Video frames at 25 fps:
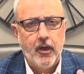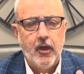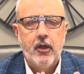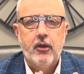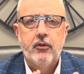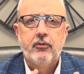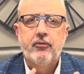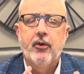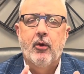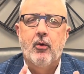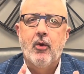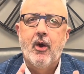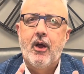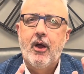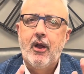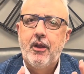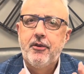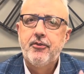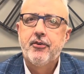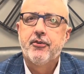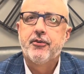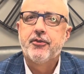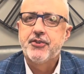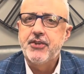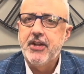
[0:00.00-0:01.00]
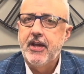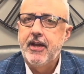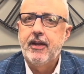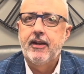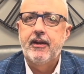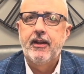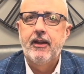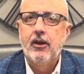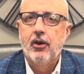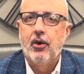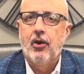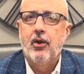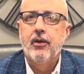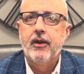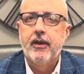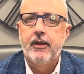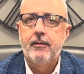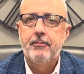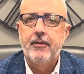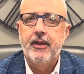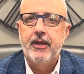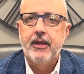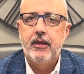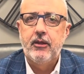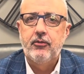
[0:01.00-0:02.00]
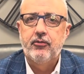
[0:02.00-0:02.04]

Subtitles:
So understanding RMDs